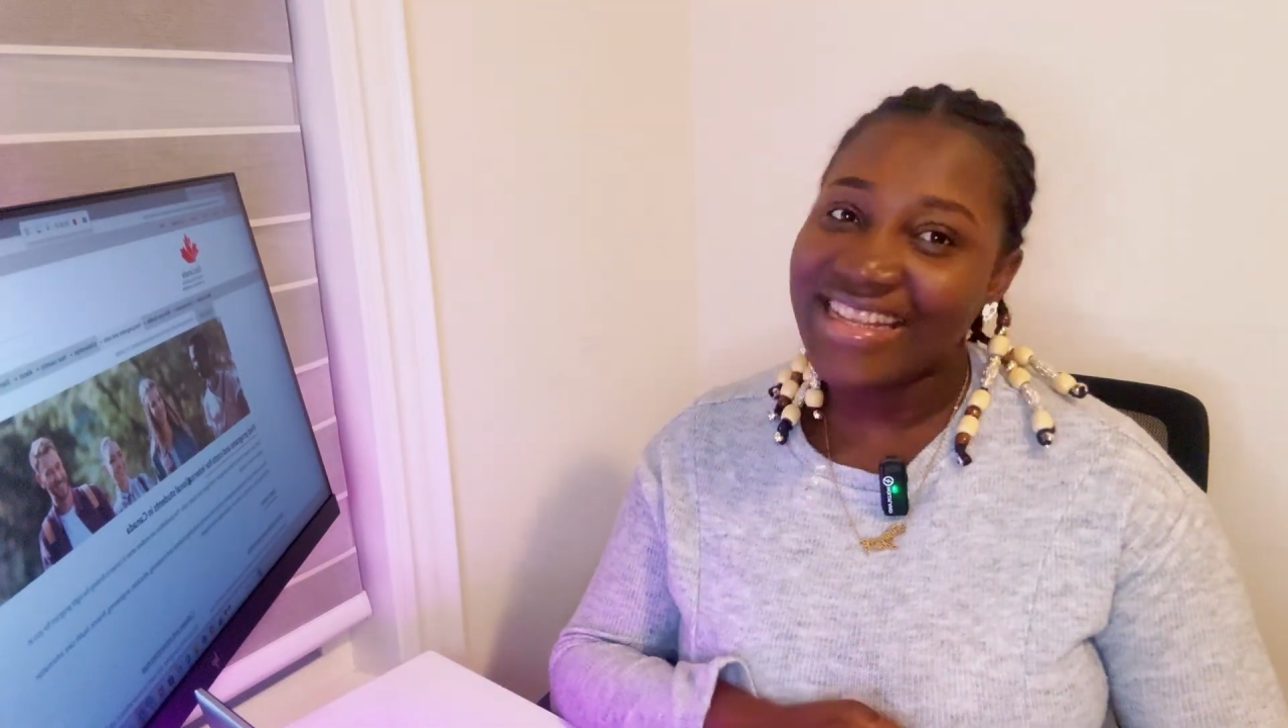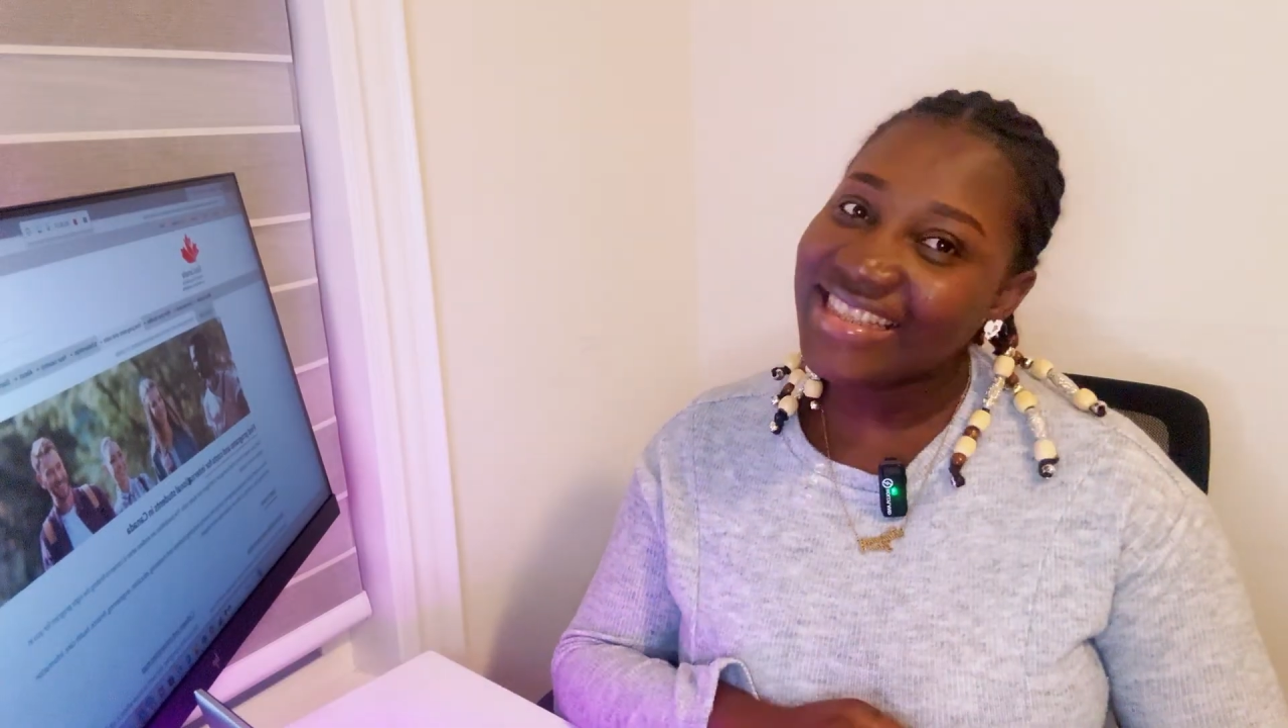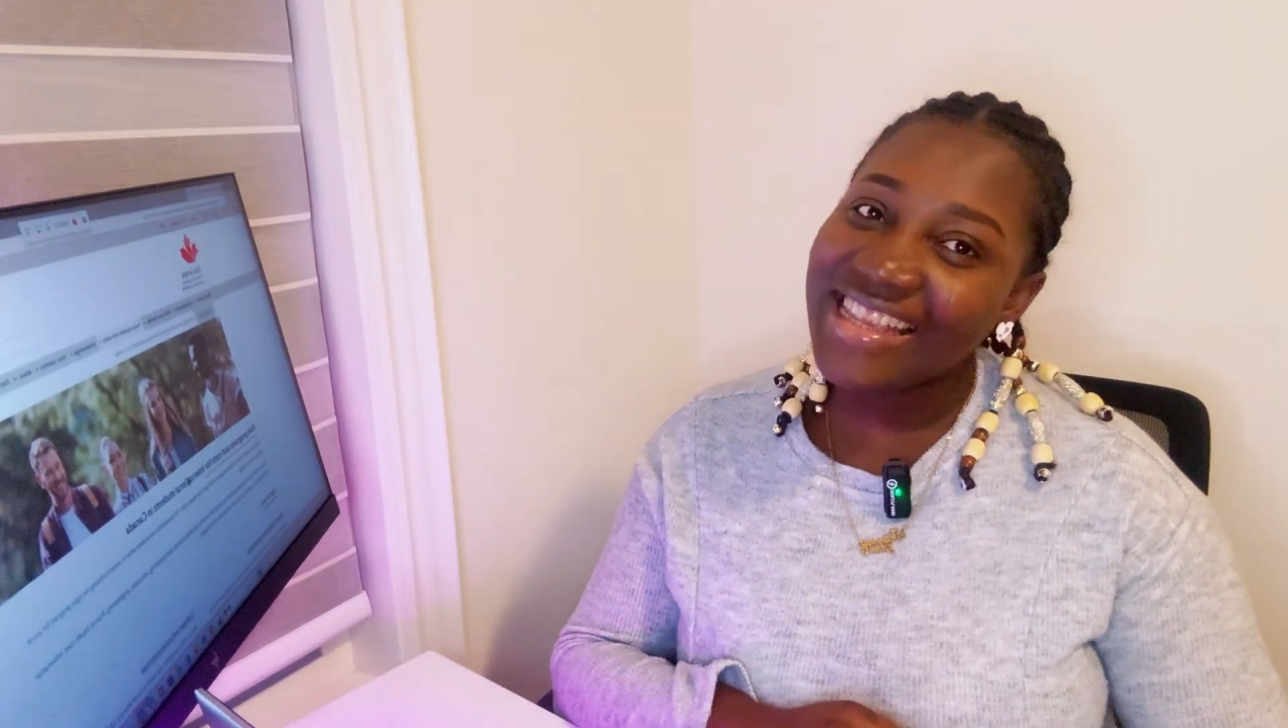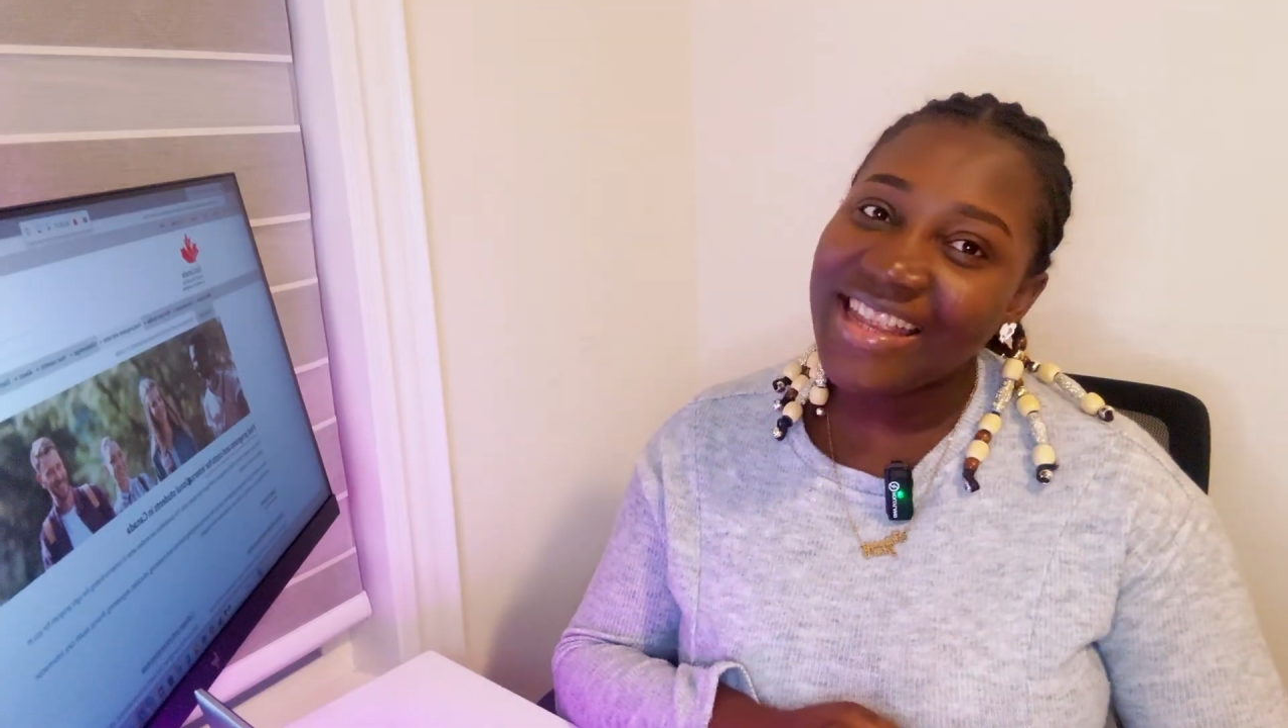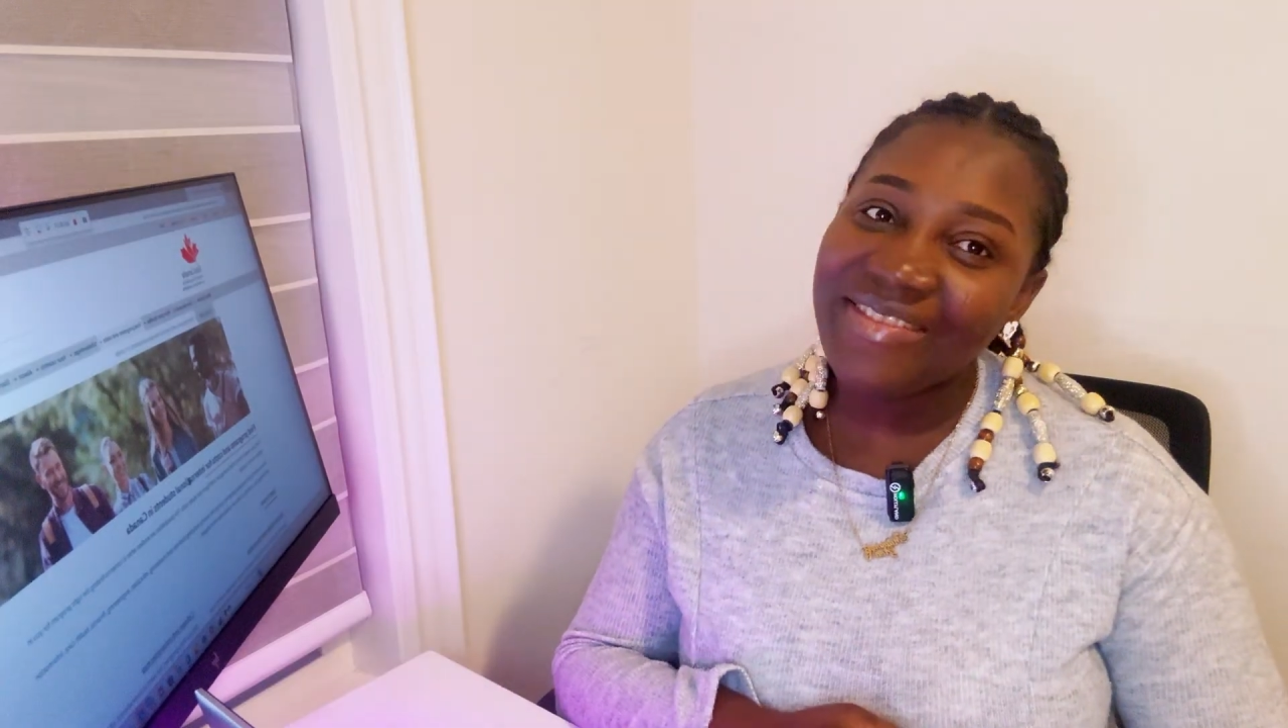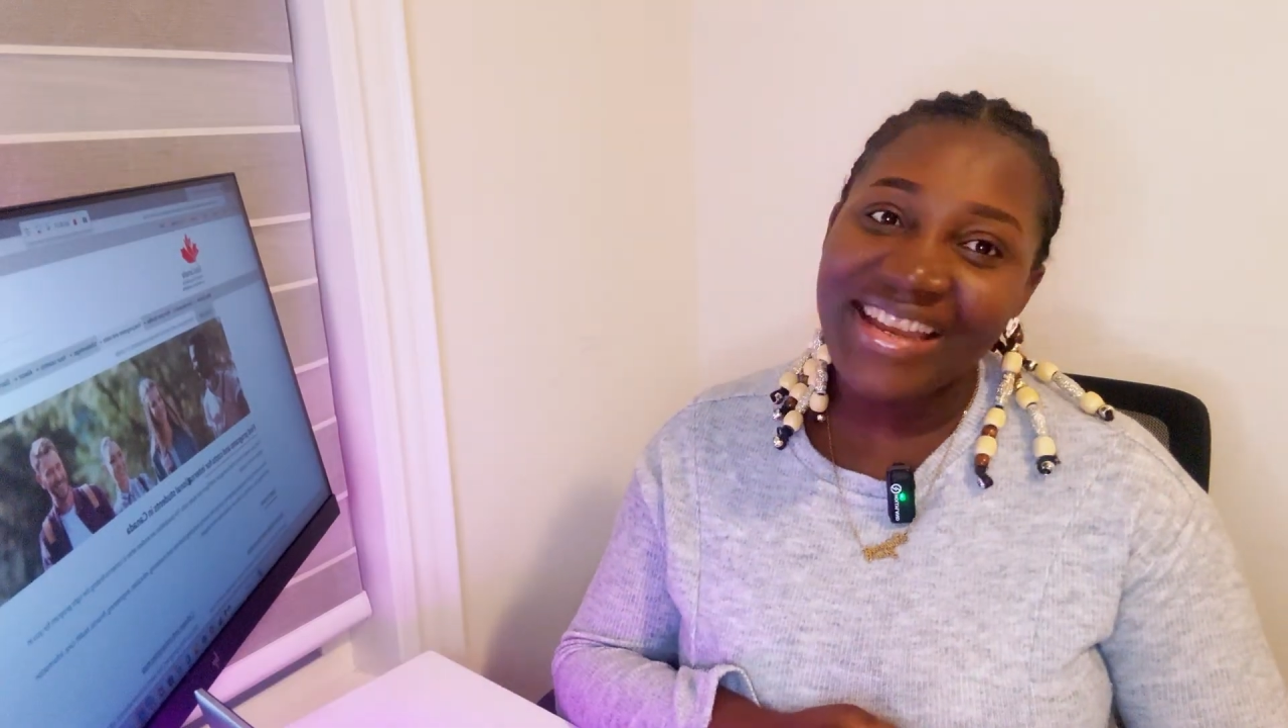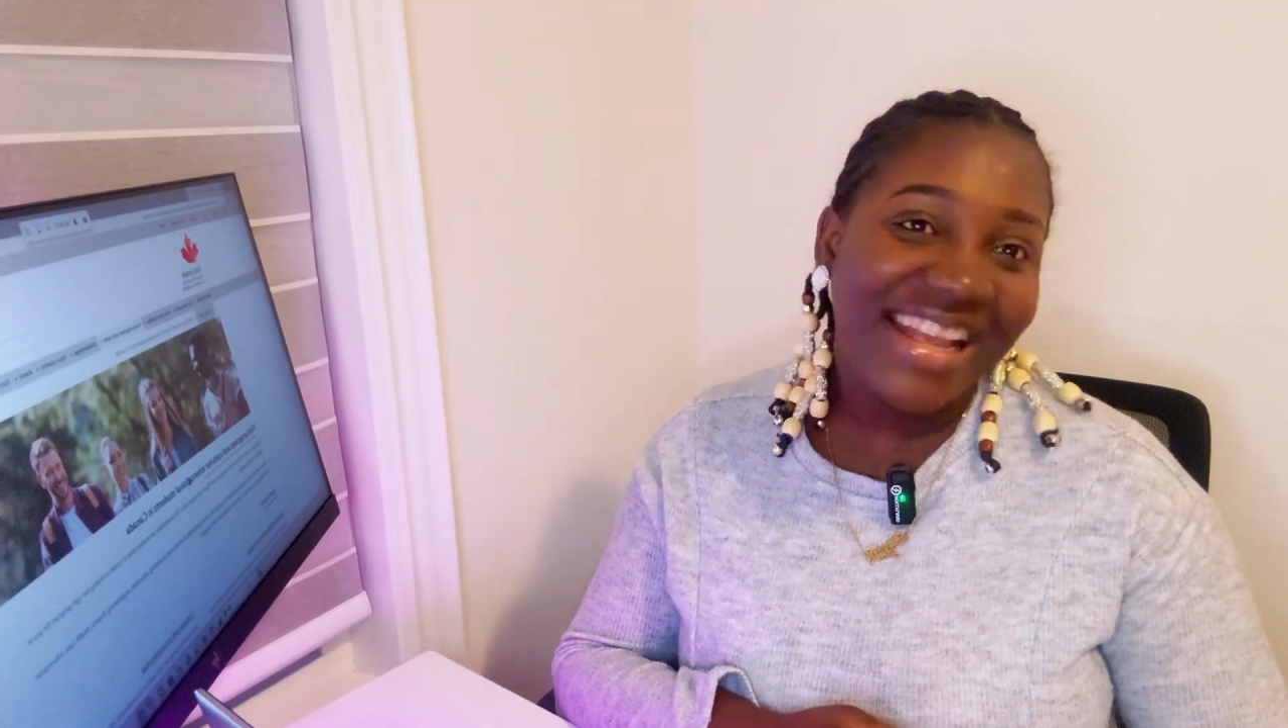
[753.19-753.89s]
and see you in my